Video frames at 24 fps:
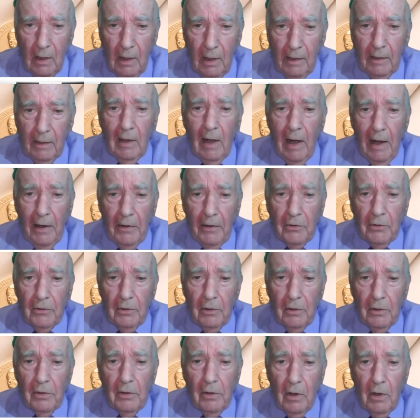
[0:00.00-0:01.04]
and
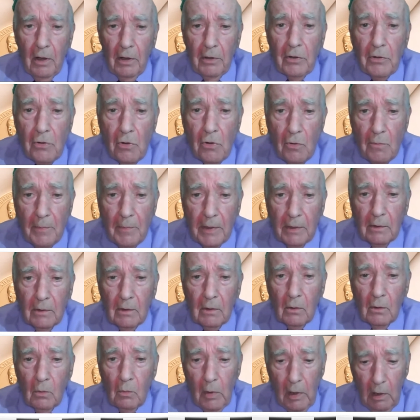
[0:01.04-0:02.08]
higher
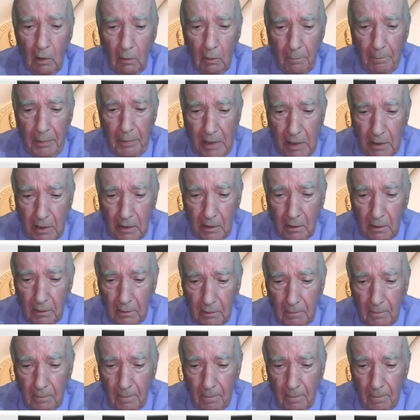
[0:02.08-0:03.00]
human well-being.